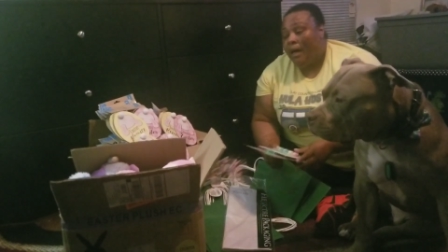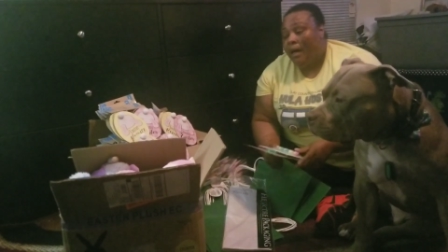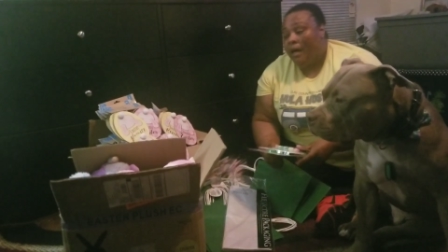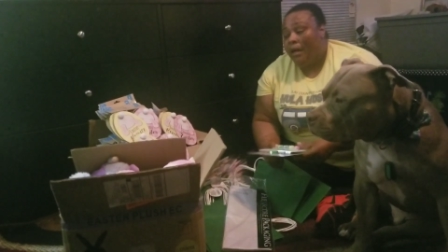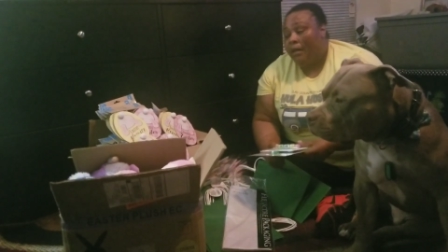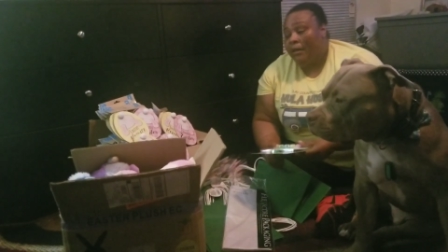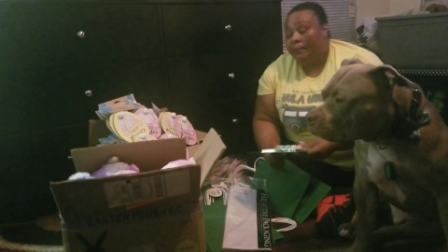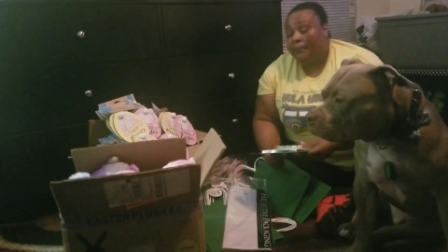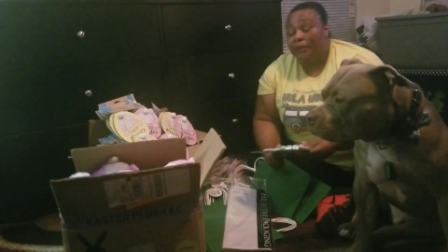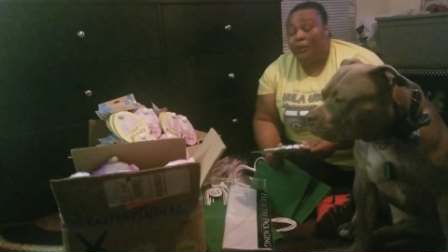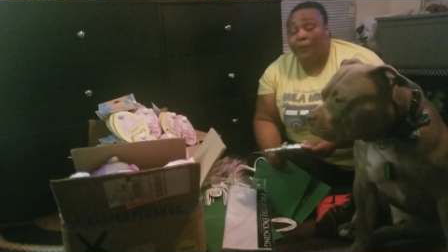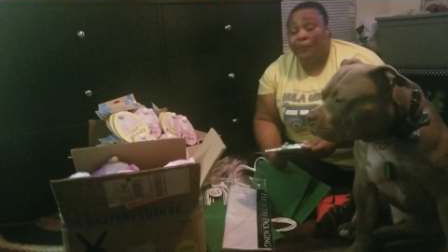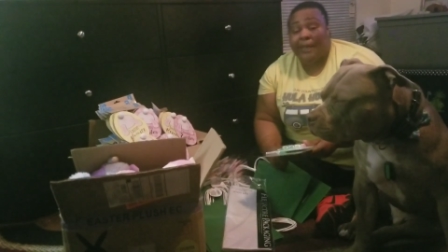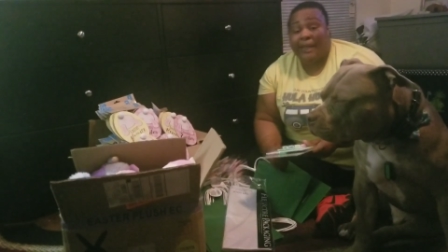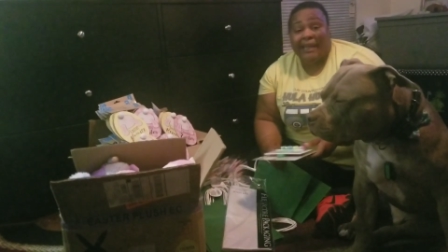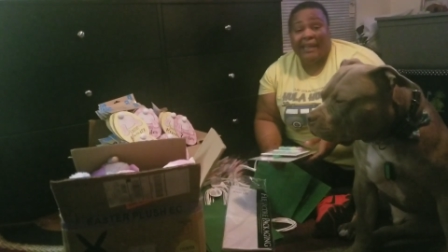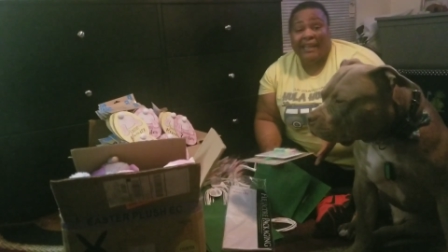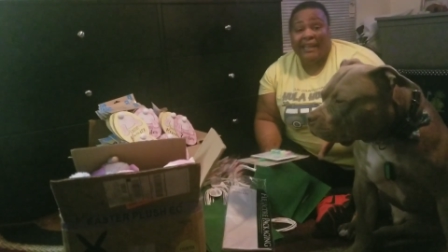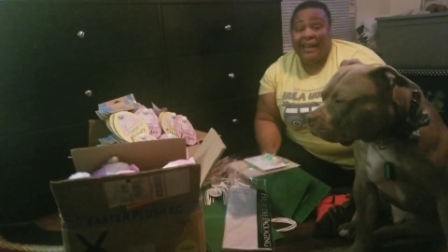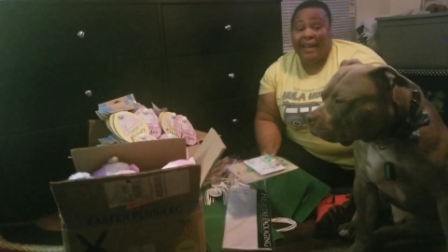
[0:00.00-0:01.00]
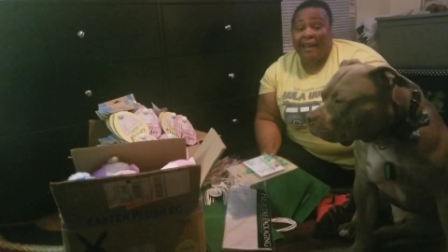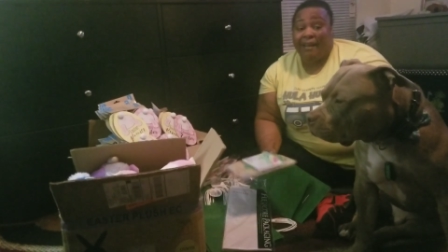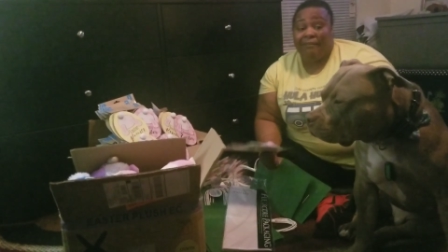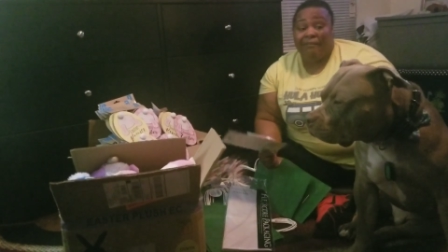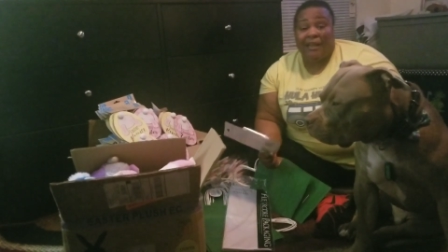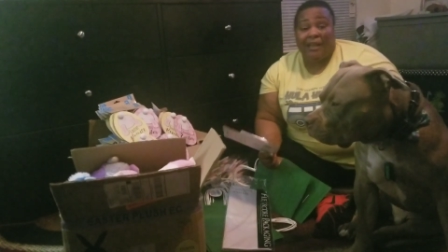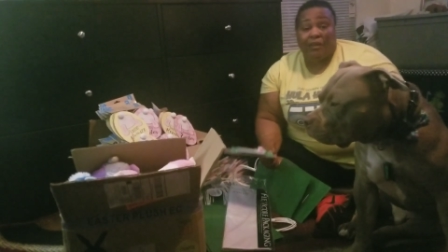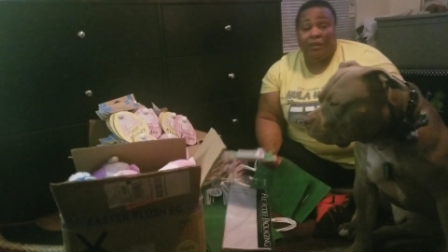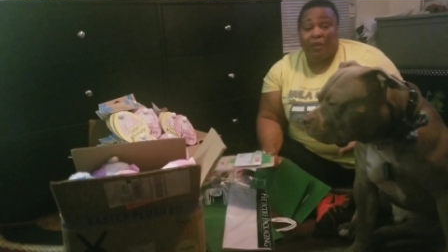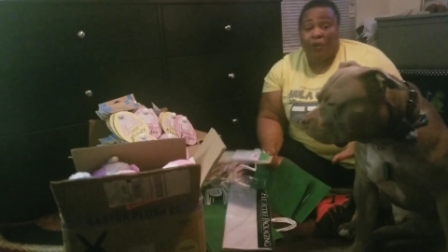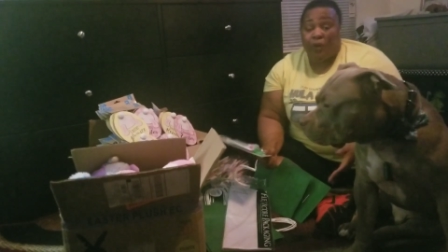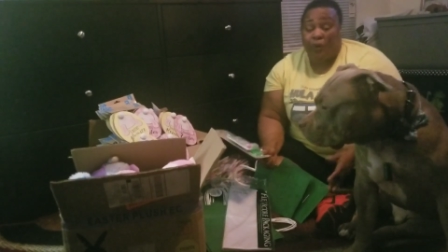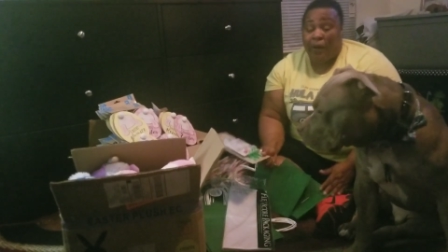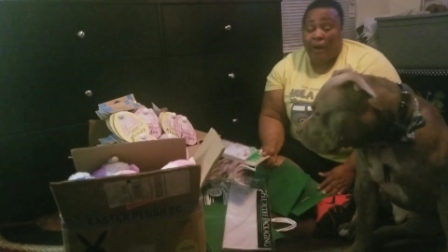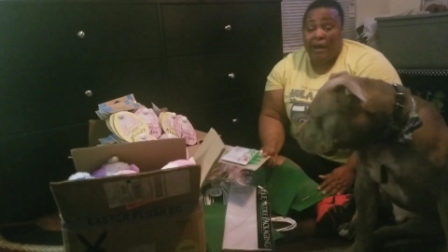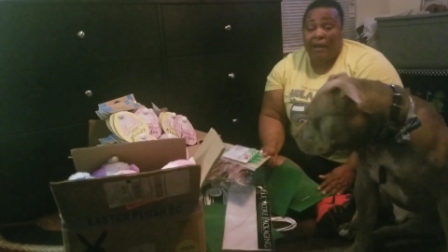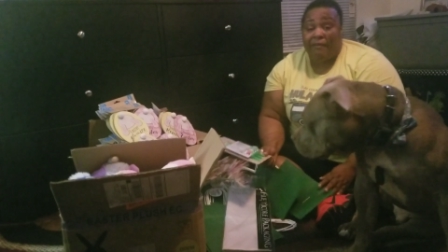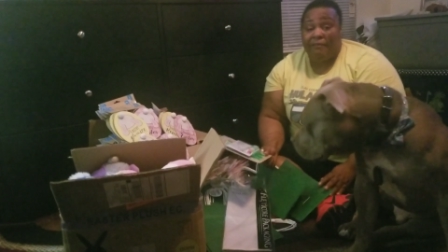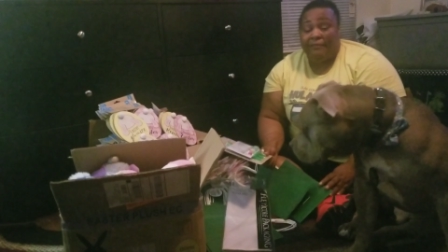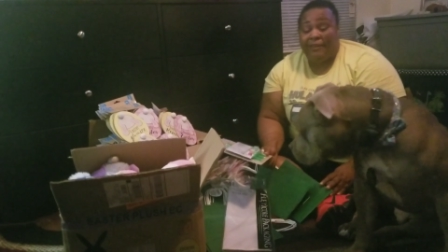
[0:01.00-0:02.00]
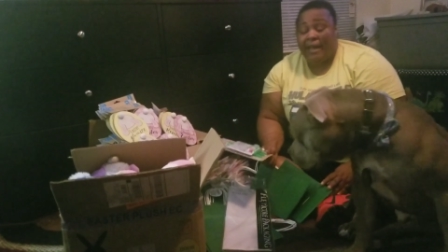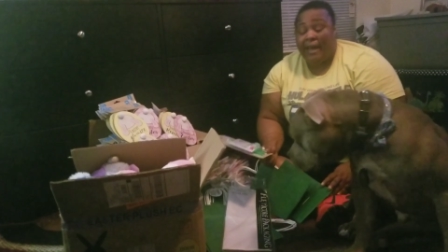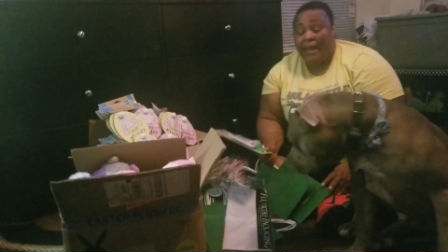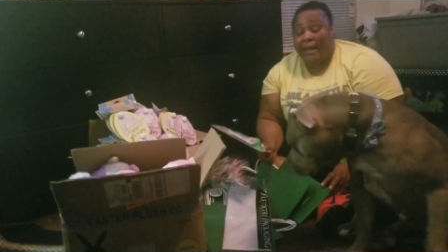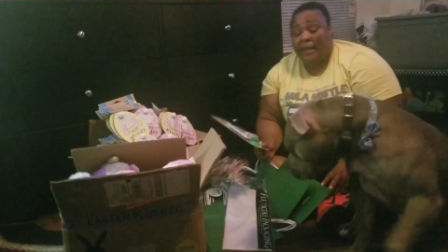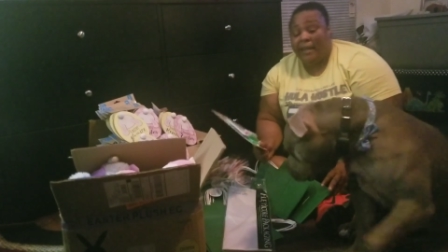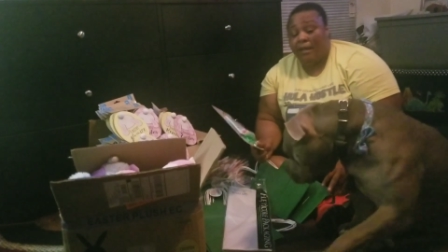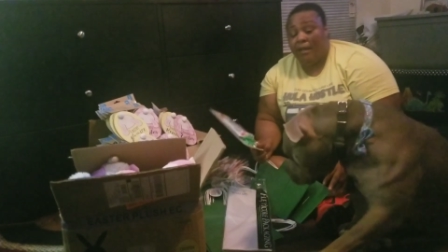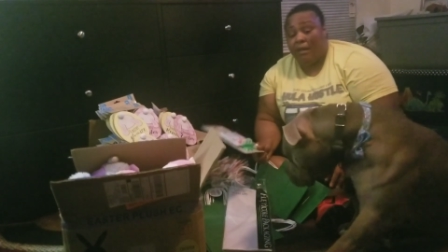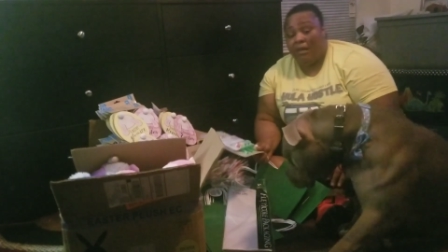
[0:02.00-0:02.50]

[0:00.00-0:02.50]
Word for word: um, so they can have like a craft day